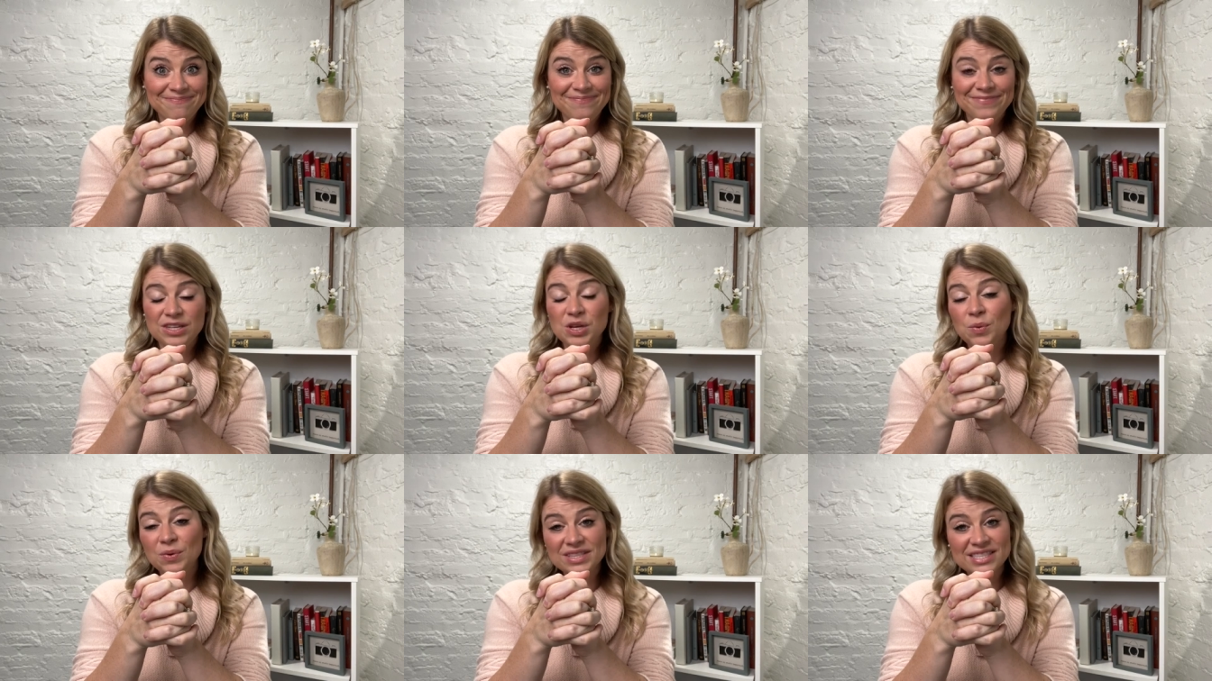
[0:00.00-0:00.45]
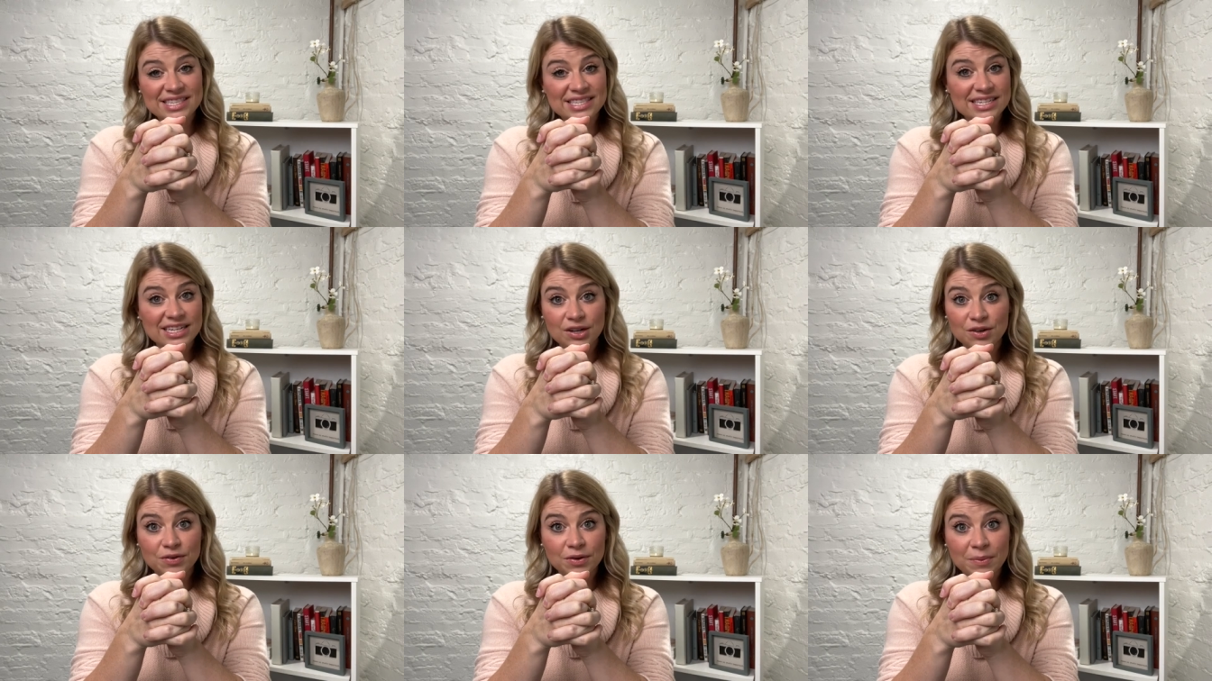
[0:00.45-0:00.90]
You wouldn't
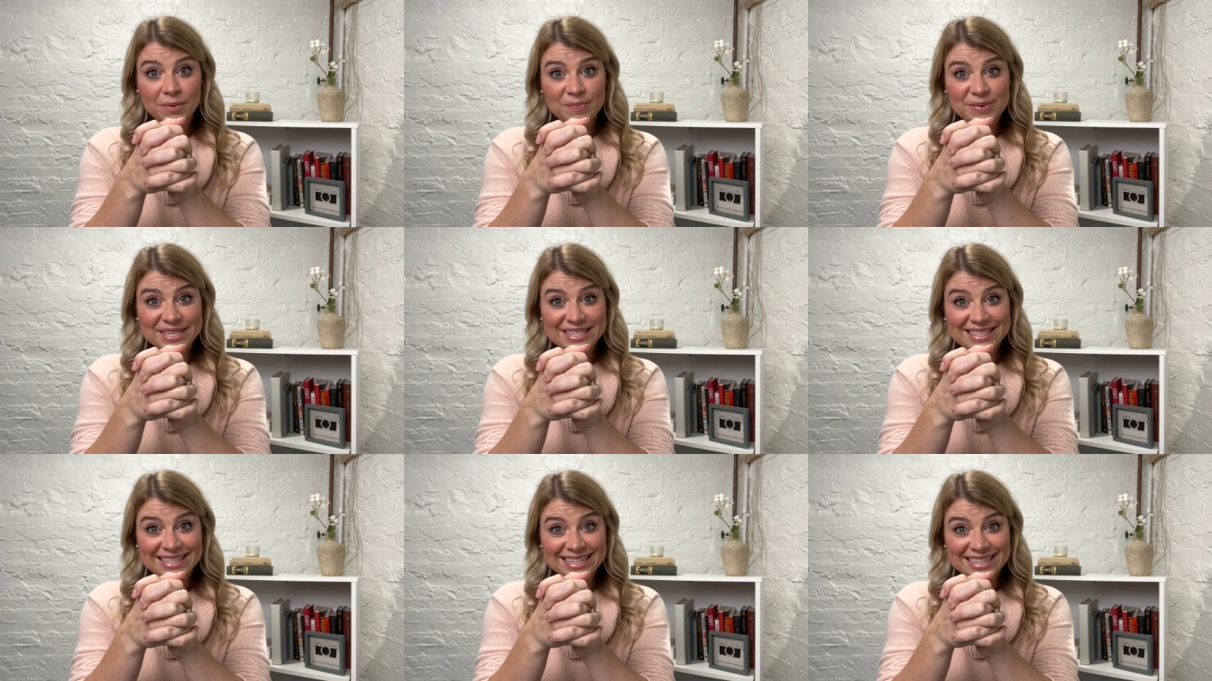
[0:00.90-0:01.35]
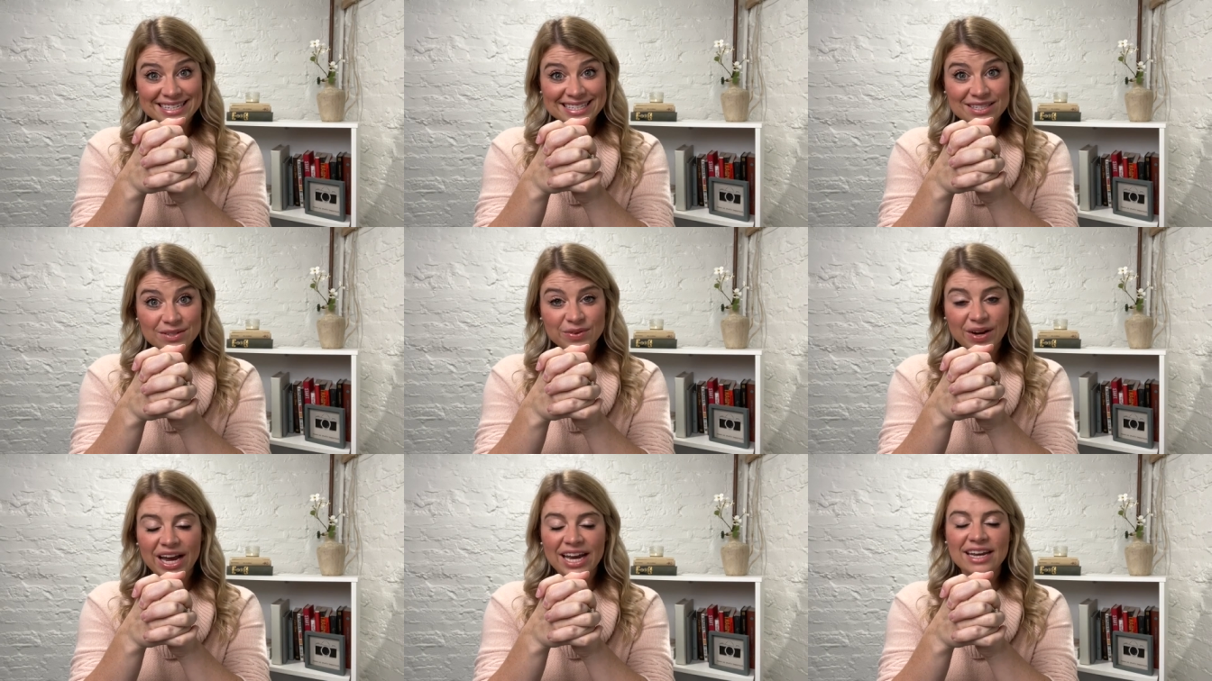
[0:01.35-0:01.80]
steal from a
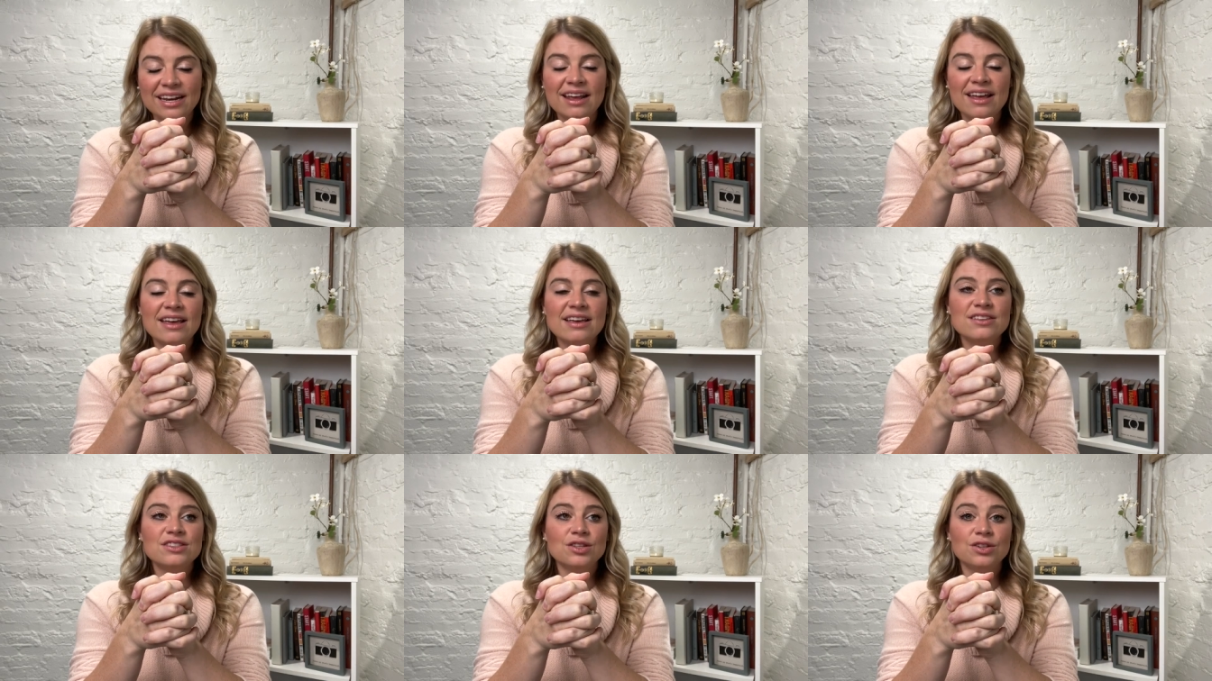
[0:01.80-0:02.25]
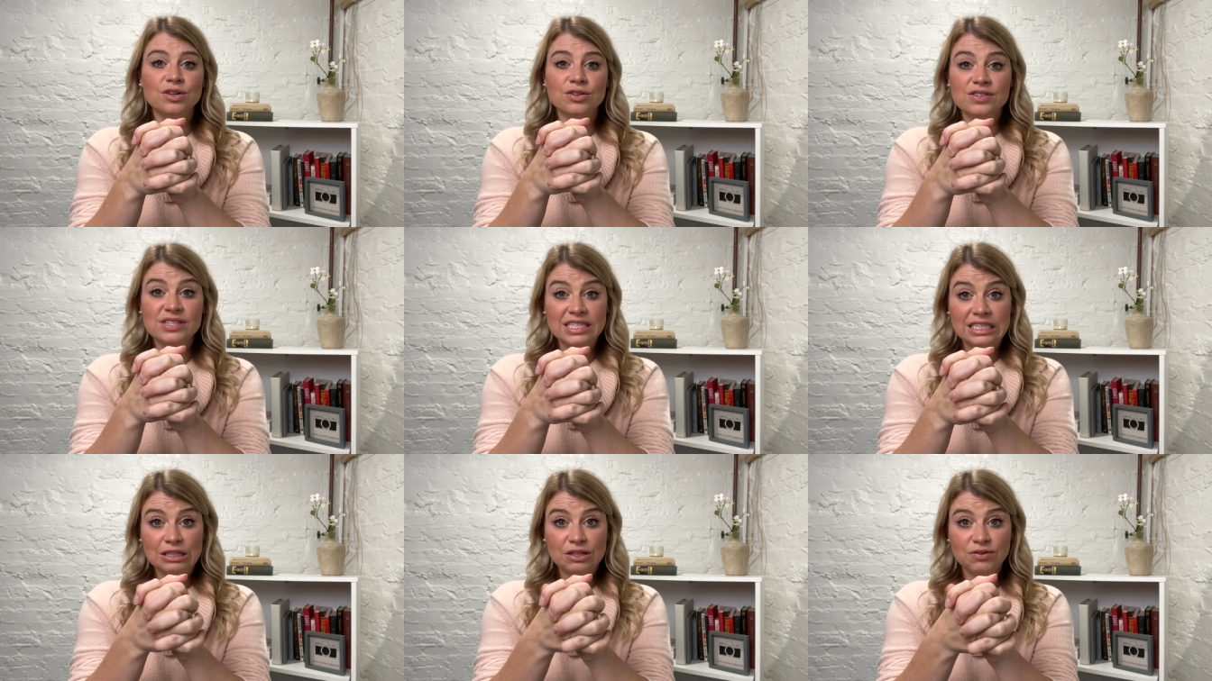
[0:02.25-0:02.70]
business, right? So don't
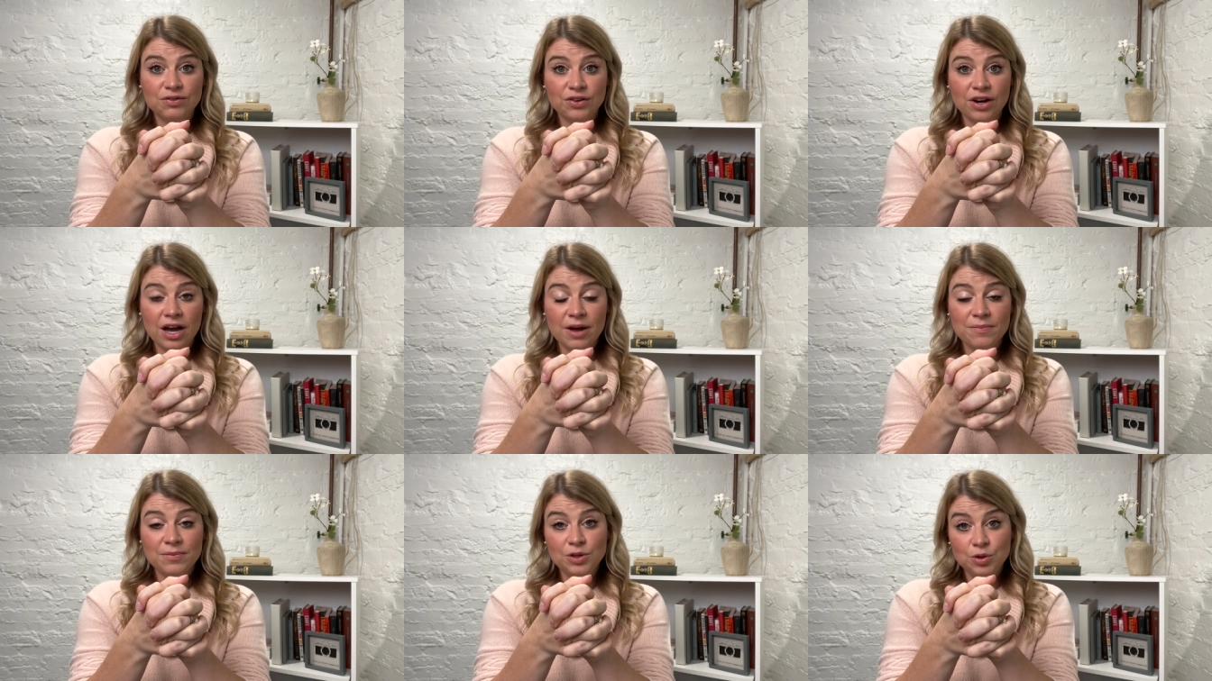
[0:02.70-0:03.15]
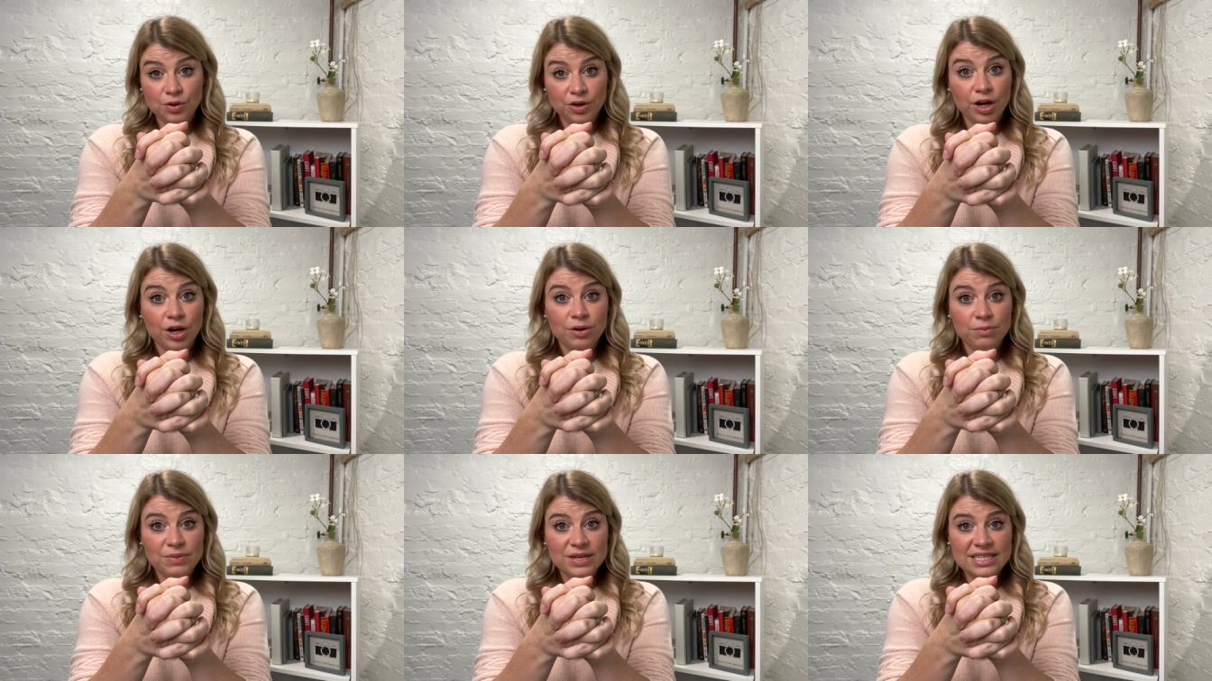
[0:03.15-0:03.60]
steal from your
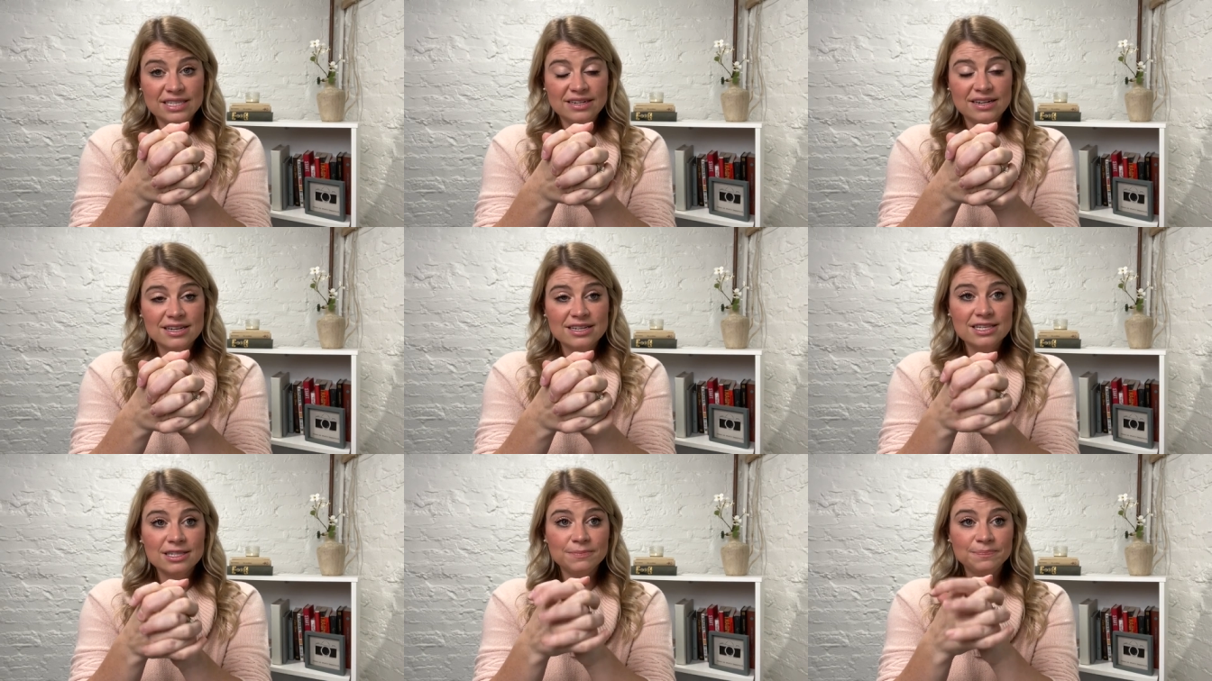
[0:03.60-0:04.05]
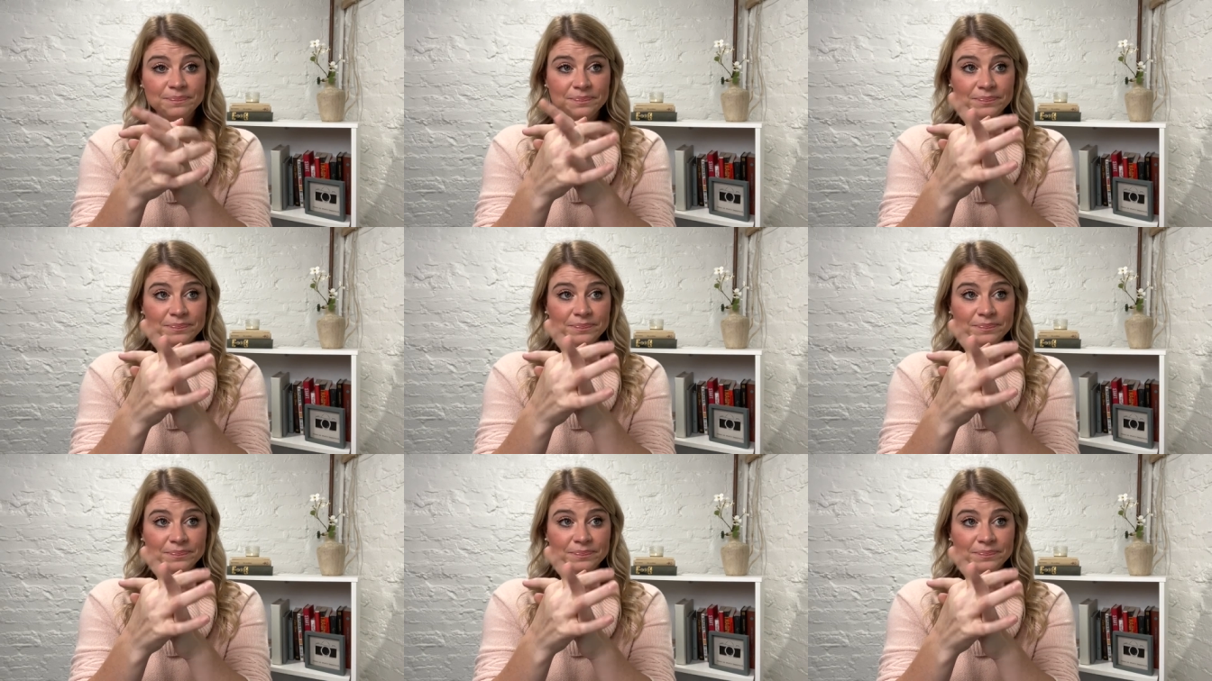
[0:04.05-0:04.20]
own business.